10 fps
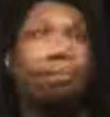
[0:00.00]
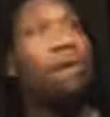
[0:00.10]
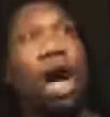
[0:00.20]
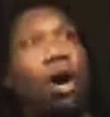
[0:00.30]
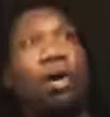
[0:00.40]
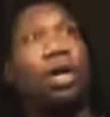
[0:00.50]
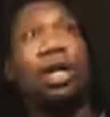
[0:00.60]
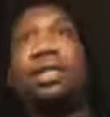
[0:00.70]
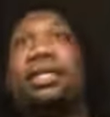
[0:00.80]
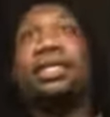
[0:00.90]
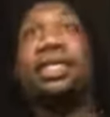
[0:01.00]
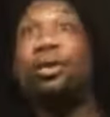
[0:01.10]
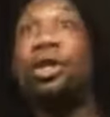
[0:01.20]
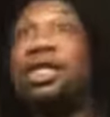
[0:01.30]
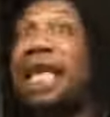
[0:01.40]
No. No.
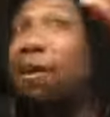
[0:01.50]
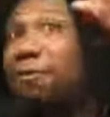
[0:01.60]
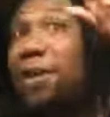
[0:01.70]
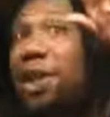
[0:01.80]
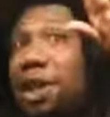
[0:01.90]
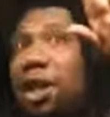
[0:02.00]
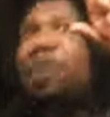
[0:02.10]
The selfish